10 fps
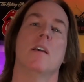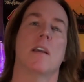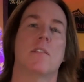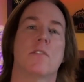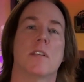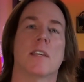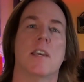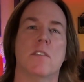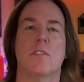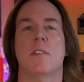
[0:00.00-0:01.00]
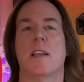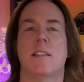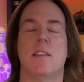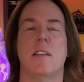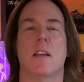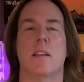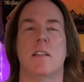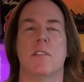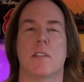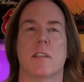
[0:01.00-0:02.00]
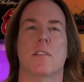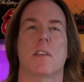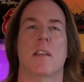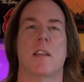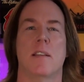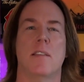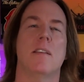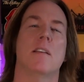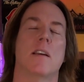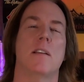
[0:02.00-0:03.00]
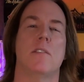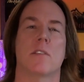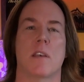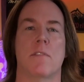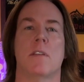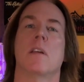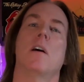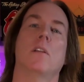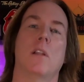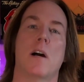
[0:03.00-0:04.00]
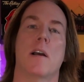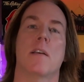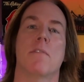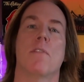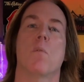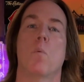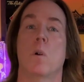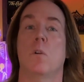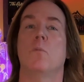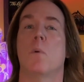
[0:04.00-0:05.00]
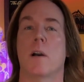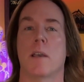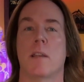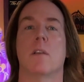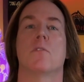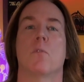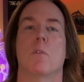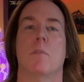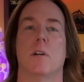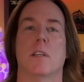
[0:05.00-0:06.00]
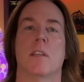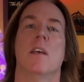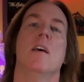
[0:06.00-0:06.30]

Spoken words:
It's the Kiss 1996 and 1997 Alive Worldwide Tour Book.